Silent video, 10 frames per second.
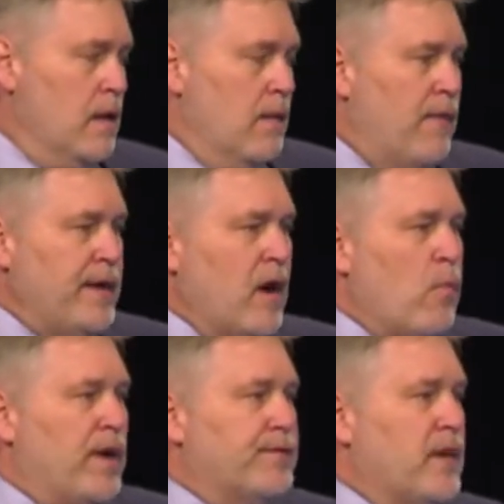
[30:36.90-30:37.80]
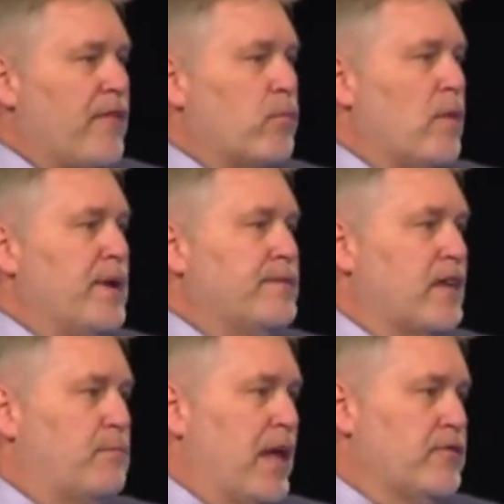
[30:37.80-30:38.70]
They know when a Southern woman says,
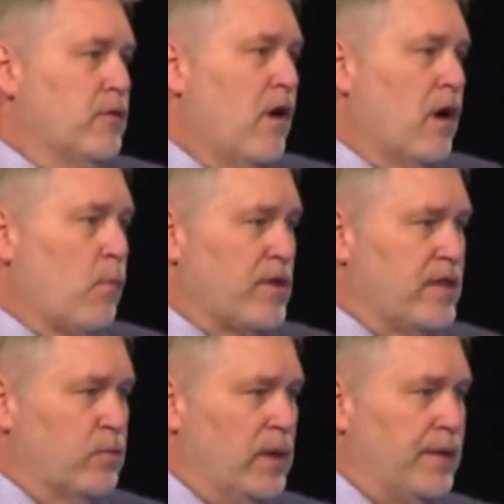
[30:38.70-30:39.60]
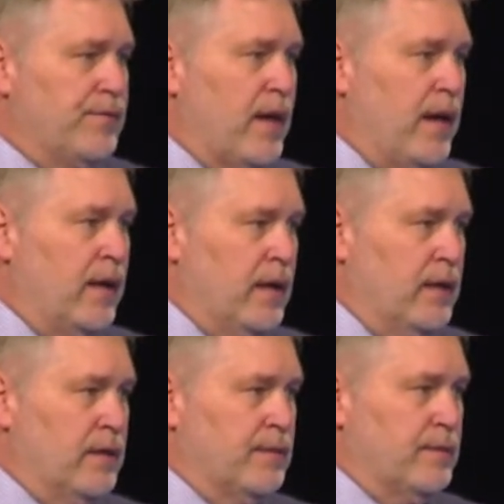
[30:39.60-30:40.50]
"Bless your heart," what she's really saying
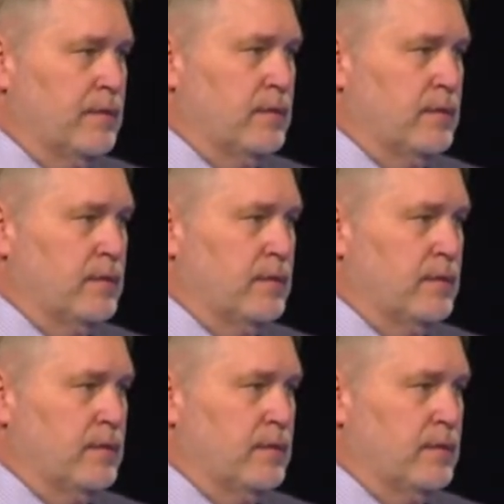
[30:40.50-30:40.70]
is,